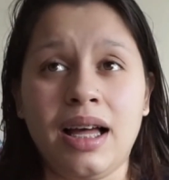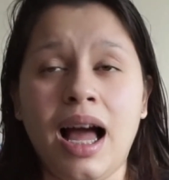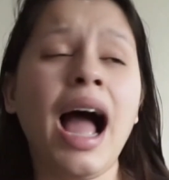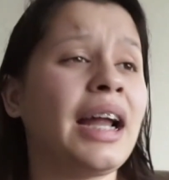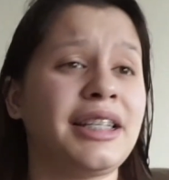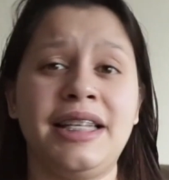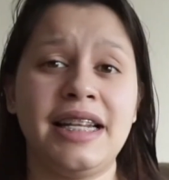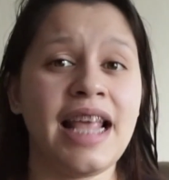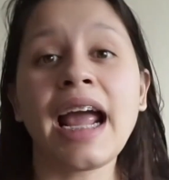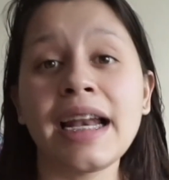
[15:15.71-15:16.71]
I just need
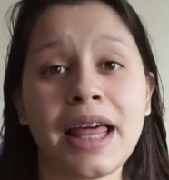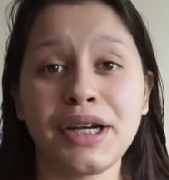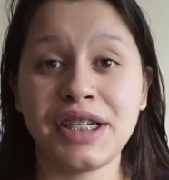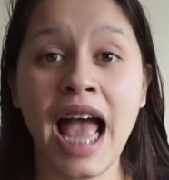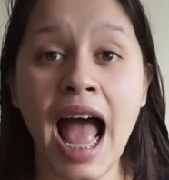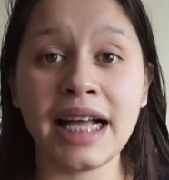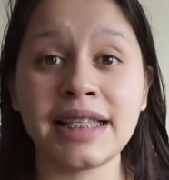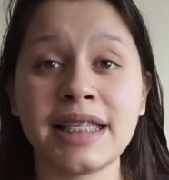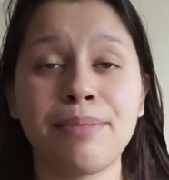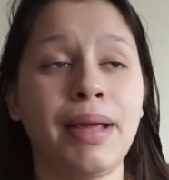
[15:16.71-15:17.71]
to take another
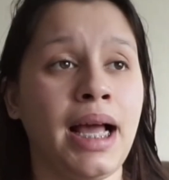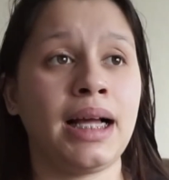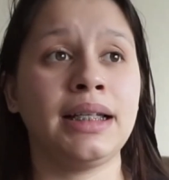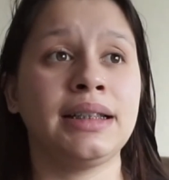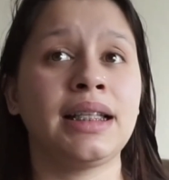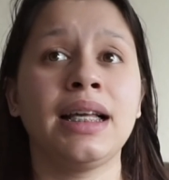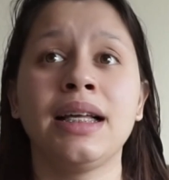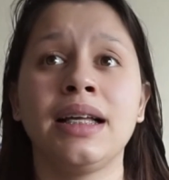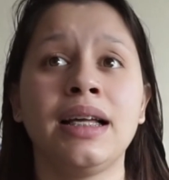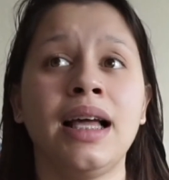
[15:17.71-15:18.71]
test because
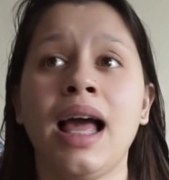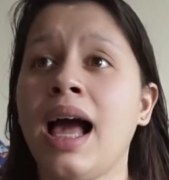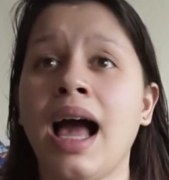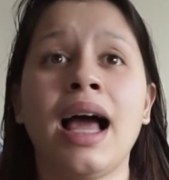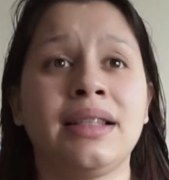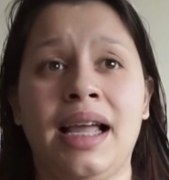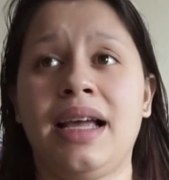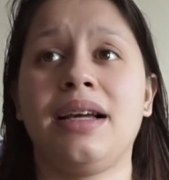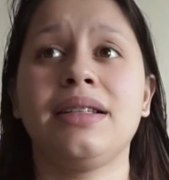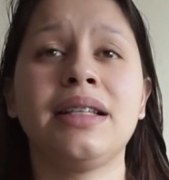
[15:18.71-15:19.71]

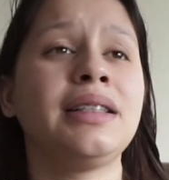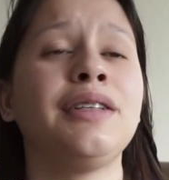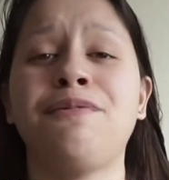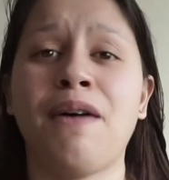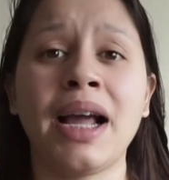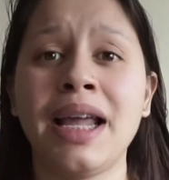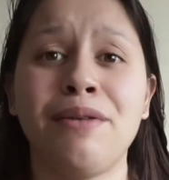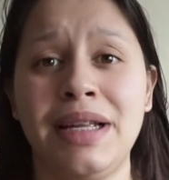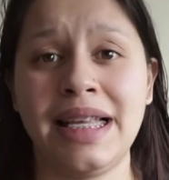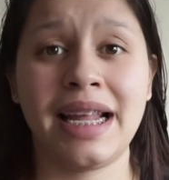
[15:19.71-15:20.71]
like this is fucking
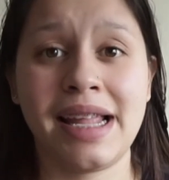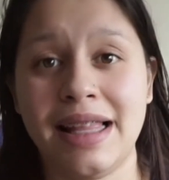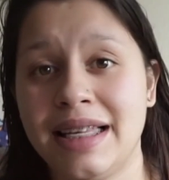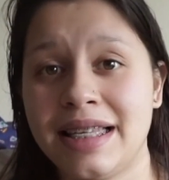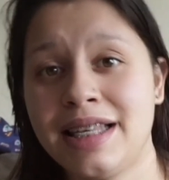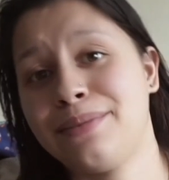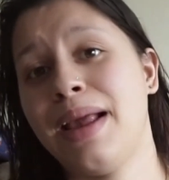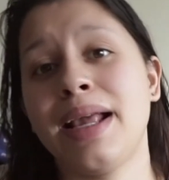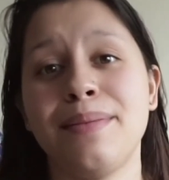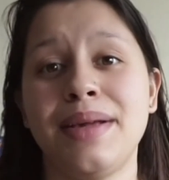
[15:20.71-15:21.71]
ridiculous. This is
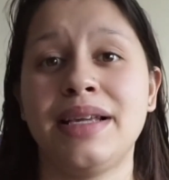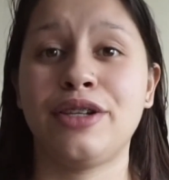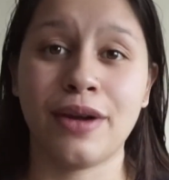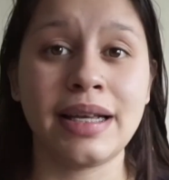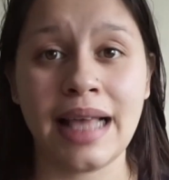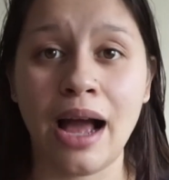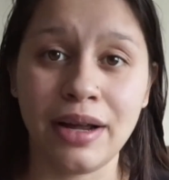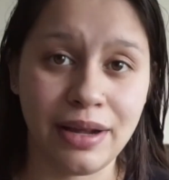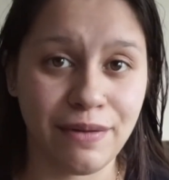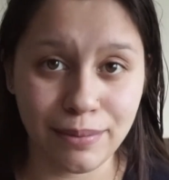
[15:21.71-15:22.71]
making me stress
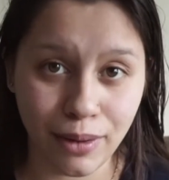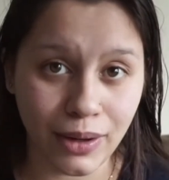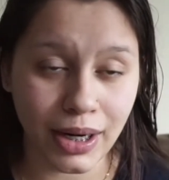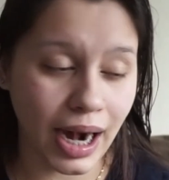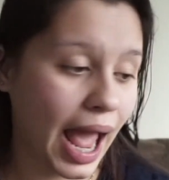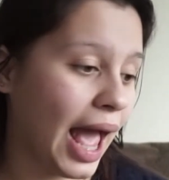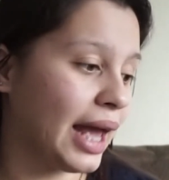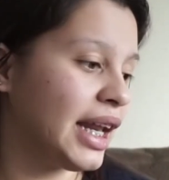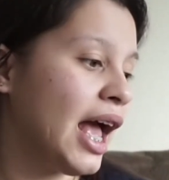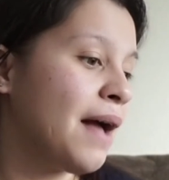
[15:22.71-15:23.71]
out even more.
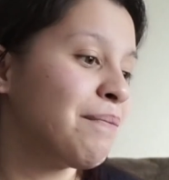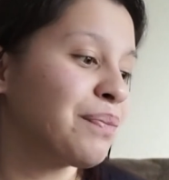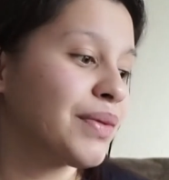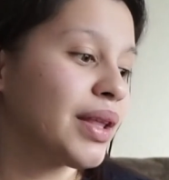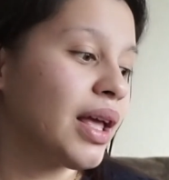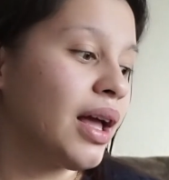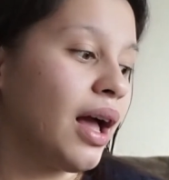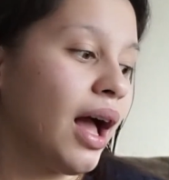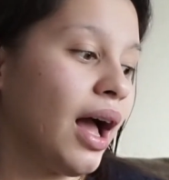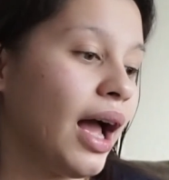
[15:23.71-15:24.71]
And
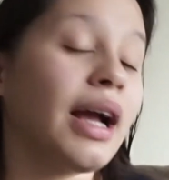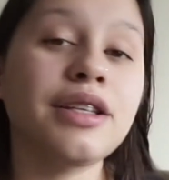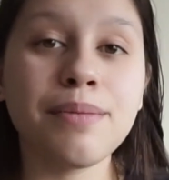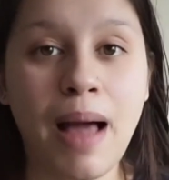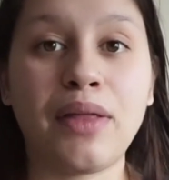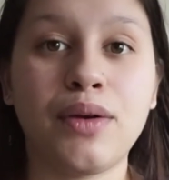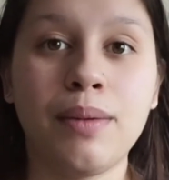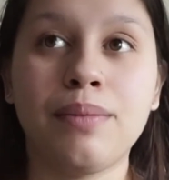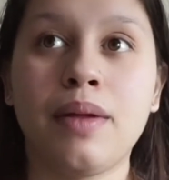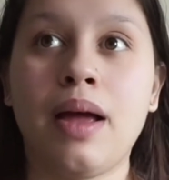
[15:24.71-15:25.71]
I got to the
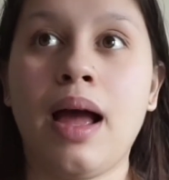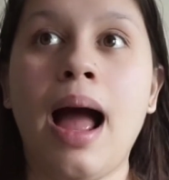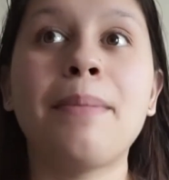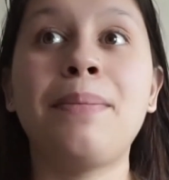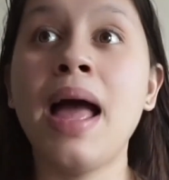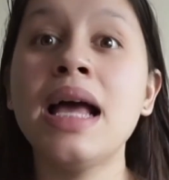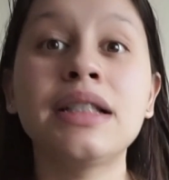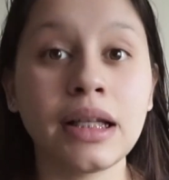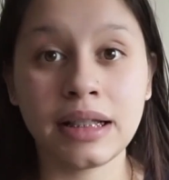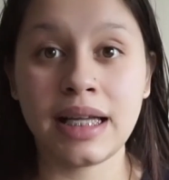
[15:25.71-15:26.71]
bathroom. I
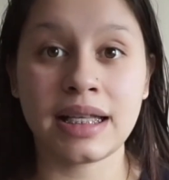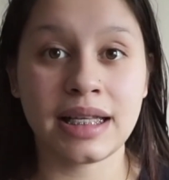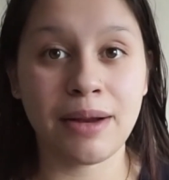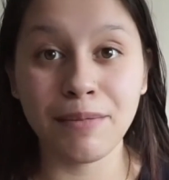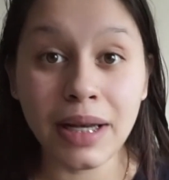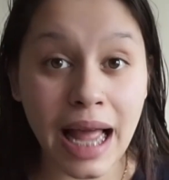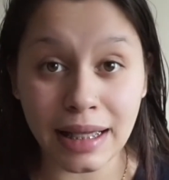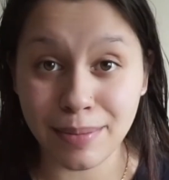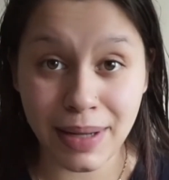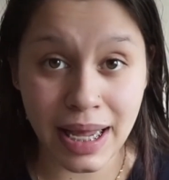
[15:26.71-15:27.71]
pissed on the test because I really
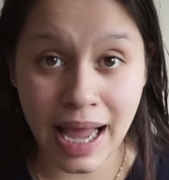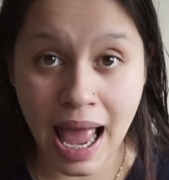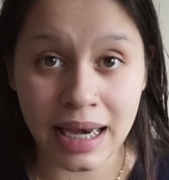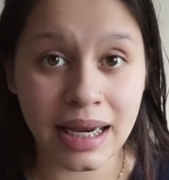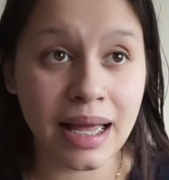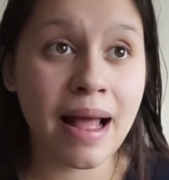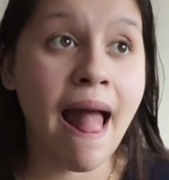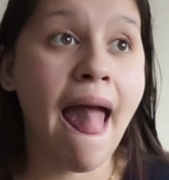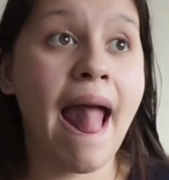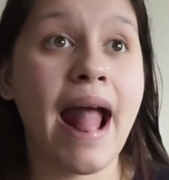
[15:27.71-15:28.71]
had to pee again.
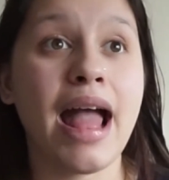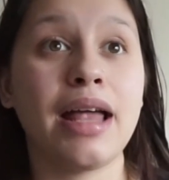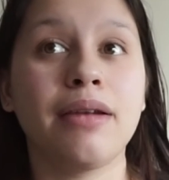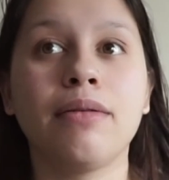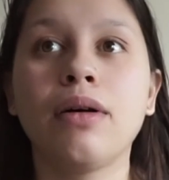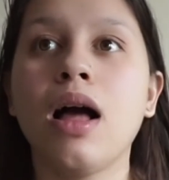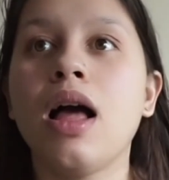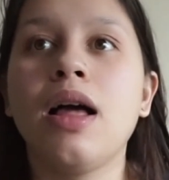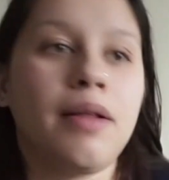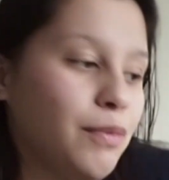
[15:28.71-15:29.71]
And
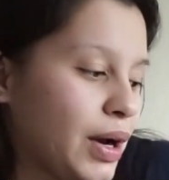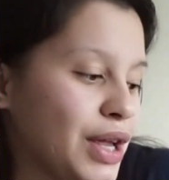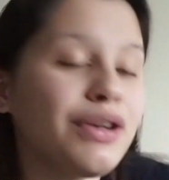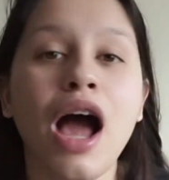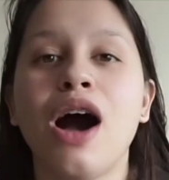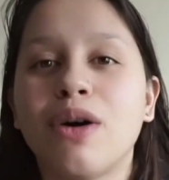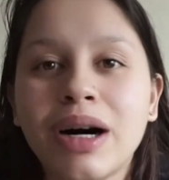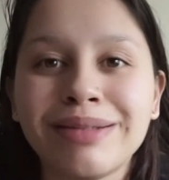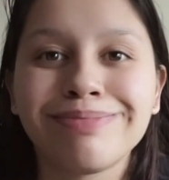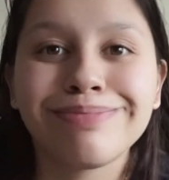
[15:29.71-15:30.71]
what do you know?